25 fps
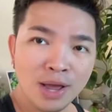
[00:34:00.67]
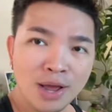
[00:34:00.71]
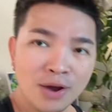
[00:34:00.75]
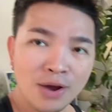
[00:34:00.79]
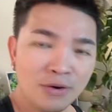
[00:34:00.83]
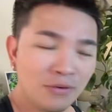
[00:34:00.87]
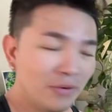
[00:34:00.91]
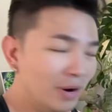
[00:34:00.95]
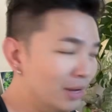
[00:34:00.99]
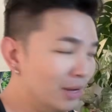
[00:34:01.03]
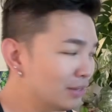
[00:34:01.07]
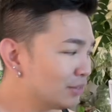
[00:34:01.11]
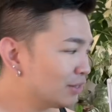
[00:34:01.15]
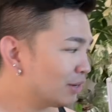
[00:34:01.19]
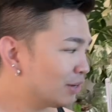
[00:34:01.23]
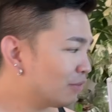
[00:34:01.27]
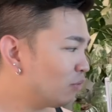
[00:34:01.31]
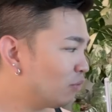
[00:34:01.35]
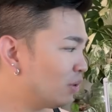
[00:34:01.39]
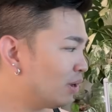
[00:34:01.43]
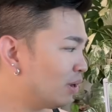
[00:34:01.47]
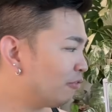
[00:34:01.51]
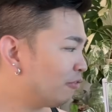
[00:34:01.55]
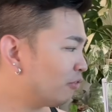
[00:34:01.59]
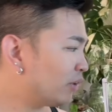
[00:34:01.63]

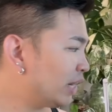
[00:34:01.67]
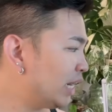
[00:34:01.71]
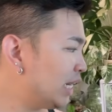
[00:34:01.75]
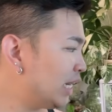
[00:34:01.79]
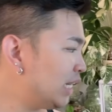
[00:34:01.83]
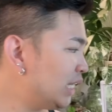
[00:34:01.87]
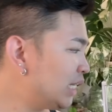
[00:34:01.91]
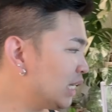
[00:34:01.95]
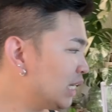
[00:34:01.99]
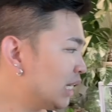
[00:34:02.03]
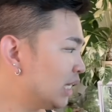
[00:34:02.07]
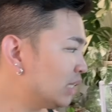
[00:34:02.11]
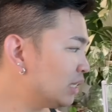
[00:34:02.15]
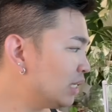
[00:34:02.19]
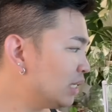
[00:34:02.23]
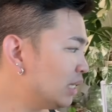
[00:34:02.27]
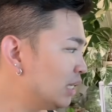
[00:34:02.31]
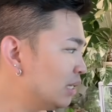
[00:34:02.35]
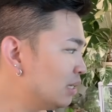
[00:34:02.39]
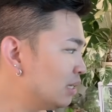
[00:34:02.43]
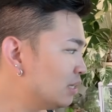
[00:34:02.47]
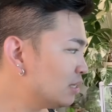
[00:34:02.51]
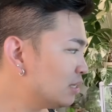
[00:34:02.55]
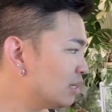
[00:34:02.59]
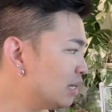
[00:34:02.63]
reservoir for any
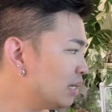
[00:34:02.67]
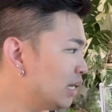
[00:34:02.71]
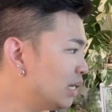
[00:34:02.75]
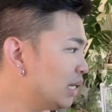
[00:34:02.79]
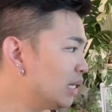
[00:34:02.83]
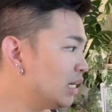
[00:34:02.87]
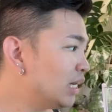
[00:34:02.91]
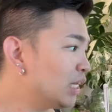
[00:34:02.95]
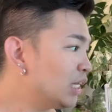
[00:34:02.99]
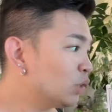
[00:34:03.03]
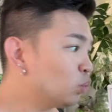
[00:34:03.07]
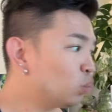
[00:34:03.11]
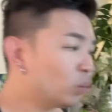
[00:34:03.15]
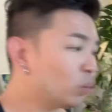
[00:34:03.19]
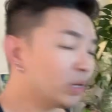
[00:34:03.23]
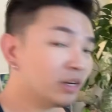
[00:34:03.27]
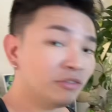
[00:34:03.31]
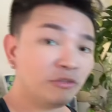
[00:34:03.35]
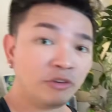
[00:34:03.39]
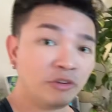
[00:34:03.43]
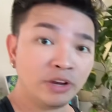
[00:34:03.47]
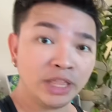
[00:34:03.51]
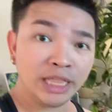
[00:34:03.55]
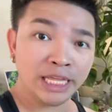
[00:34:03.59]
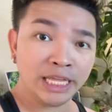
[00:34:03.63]
cuttings, and it worked
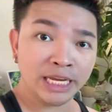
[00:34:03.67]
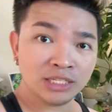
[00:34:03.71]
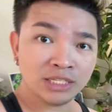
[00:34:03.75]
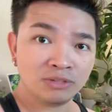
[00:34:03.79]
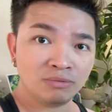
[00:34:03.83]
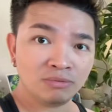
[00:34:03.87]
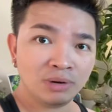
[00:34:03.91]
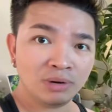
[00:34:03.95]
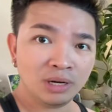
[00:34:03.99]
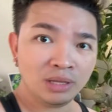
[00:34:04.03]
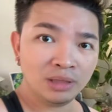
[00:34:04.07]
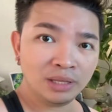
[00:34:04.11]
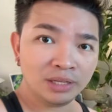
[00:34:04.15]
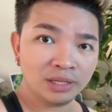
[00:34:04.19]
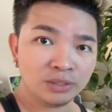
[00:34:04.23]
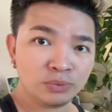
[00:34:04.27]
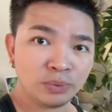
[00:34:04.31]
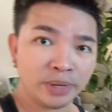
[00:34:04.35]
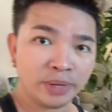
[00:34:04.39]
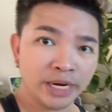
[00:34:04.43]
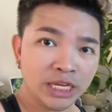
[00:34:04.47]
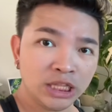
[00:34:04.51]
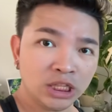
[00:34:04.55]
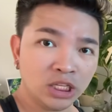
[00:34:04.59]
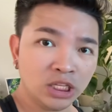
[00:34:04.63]
for this one. That's why
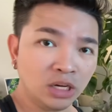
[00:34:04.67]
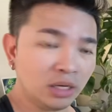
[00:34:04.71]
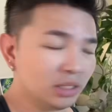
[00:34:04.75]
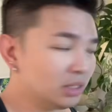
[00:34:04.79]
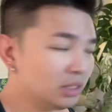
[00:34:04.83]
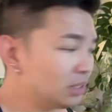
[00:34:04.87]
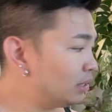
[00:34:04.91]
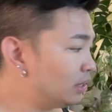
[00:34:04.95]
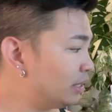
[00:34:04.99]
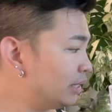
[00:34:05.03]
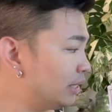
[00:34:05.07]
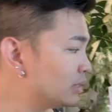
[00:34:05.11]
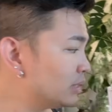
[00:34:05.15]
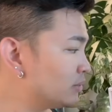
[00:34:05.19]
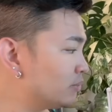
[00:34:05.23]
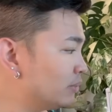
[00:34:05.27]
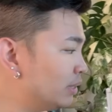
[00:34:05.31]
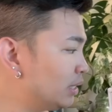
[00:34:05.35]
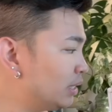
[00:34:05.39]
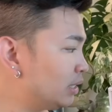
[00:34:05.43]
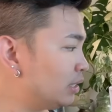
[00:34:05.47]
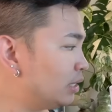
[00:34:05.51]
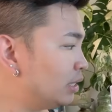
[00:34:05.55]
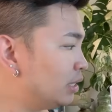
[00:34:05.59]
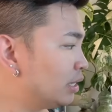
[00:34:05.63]
I tossed this
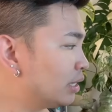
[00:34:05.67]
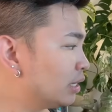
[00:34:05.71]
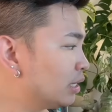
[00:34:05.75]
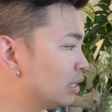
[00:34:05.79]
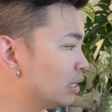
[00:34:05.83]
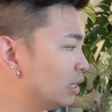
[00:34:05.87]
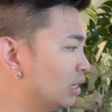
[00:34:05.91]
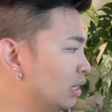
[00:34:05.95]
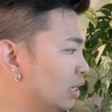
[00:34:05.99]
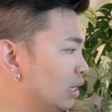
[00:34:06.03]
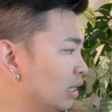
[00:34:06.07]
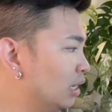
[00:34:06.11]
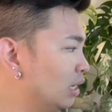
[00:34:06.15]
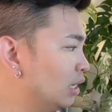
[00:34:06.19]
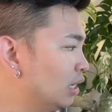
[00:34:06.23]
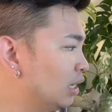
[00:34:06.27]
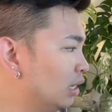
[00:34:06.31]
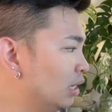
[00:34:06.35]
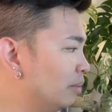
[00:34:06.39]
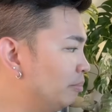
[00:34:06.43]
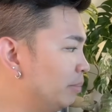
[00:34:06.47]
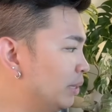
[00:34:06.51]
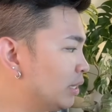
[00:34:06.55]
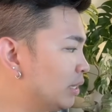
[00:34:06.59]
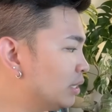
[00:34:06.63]
one here
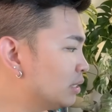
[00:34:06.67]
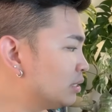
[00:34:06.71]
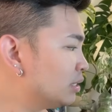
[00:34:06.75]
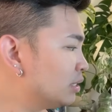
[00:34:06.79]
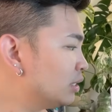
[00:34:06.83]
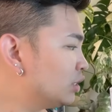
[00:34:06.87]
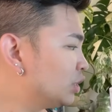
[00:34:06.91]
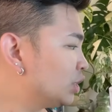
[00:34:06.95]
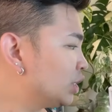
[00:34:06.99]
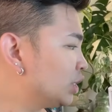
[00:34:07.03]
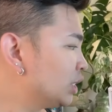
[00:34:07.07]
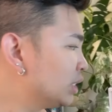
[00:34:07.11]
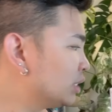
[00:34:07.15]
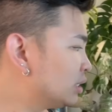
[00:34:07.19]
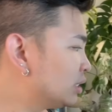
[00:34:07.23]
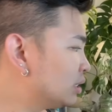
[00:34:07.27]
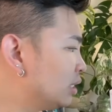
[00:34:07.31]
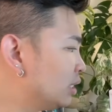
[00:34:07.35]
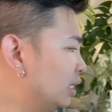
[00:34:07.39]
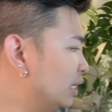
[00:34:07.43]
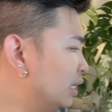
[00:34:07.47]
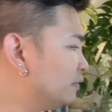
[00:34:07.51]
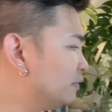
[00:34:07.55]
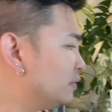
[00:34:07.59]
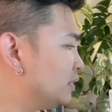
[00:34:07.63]
because it just
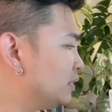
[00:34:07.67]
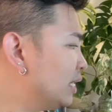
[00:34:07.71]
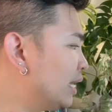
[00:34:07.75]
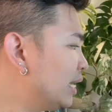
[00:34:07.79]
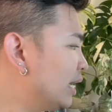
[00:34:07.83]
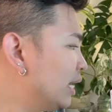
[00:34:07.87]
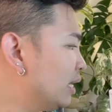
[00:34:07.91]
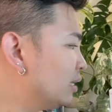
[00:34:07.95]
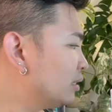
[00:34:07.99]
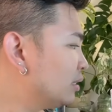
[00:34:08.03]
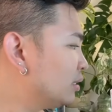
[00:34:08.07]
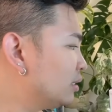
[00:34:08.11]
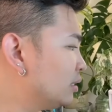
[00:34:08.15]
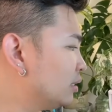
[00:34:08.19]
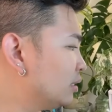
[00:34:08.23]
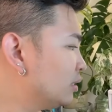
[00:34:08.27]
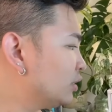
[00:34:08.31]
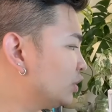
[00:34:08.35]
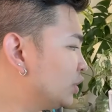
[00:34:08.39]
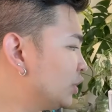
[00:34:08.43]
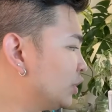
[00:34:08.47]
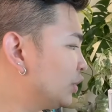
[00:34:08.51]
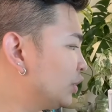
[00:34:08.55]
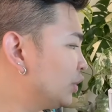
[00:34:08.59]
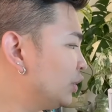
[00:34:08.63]
gives that
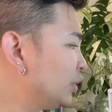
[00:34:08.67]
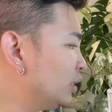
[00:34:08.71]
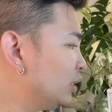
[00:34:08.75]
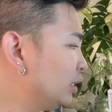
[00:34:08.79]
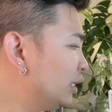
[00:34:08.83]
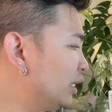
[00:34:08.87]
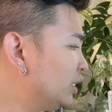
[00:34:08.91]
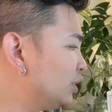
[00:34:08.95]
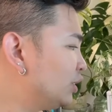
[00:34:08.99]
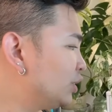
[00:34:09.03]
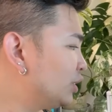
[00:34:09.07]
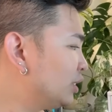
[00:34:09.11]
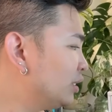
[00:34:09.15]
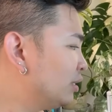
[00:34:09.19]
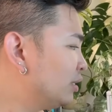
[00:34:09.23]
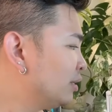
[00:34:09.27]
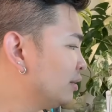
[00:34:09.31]
circulation